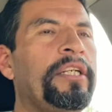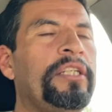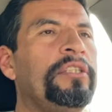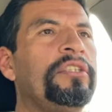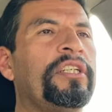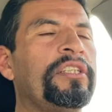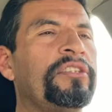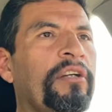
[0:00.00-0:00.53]
He
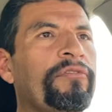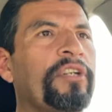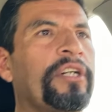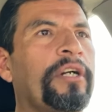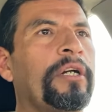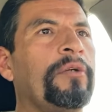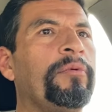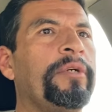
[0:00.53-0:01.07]
just gets off the
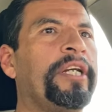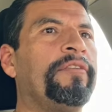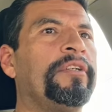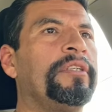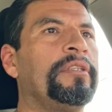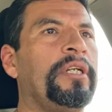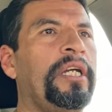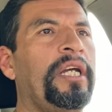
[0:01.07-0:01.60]
car, whatever.
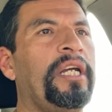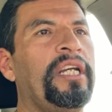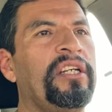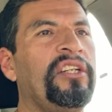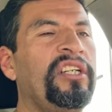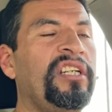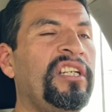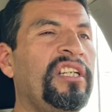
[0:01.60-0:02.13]
Hey,
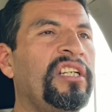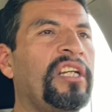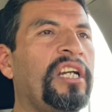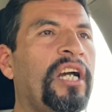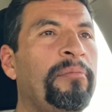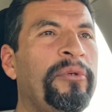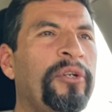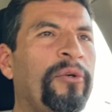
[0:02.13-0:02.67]
you ain't
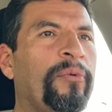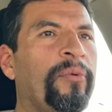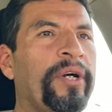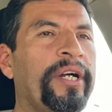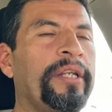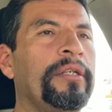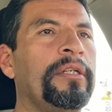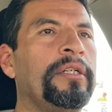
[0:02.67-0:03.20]
coming or
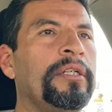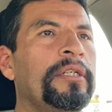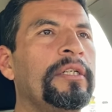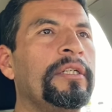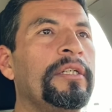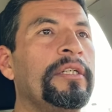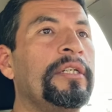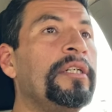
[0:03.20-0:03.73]
what?
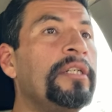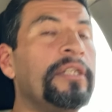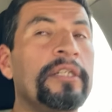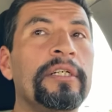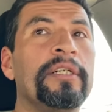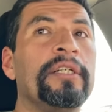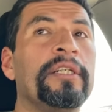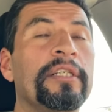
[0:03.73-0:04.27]

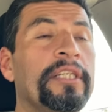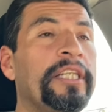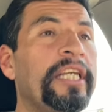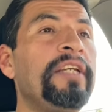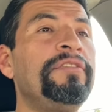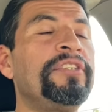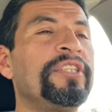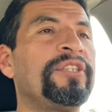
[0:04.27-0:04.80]

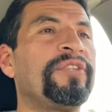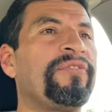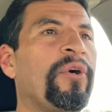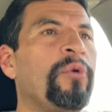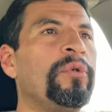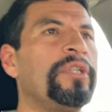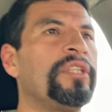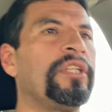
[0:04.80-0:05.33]
Leaves his
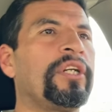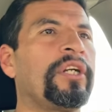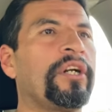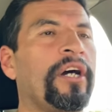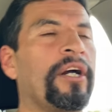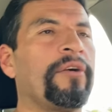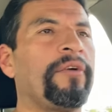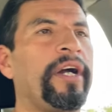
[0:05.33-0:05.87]
phone in the
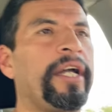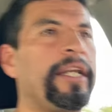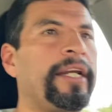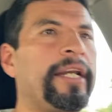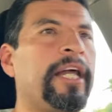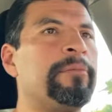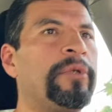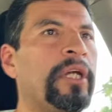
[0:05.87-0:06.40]
car, right?
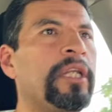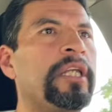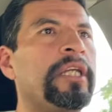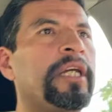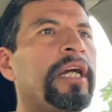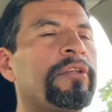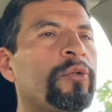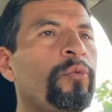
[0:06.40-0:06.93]
And I'm
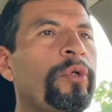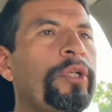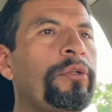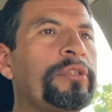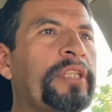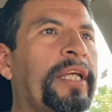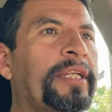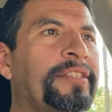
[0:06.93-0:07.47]
yelling out the
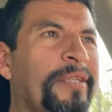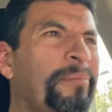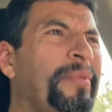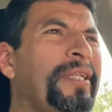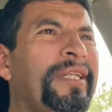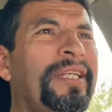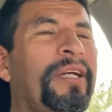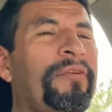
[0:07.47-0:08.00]
windows like
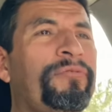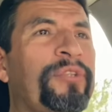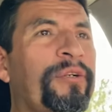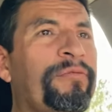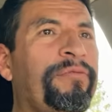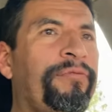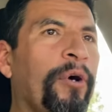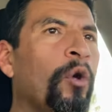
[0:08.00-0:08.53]
somebody left
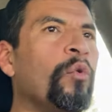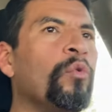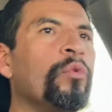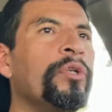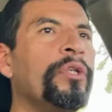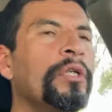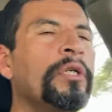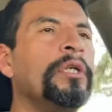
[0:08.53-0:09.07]
their
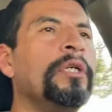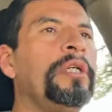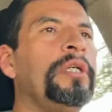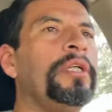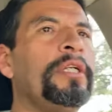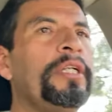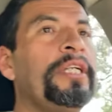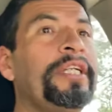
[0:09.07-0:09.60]
phone.
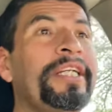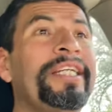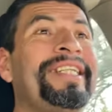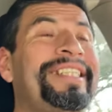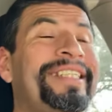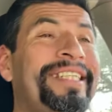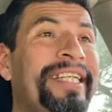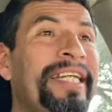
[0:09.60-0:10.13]

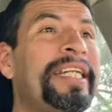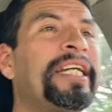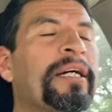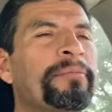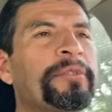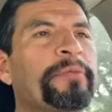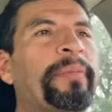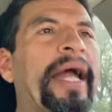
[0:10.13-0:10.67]
She
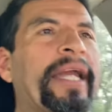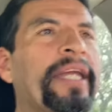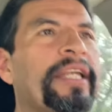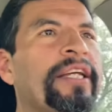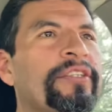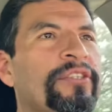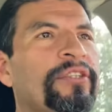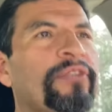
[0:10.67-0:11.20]
comes back
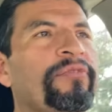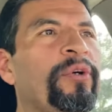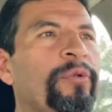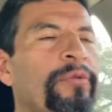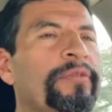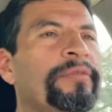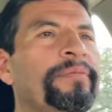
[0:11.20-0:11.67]
and gets the phone.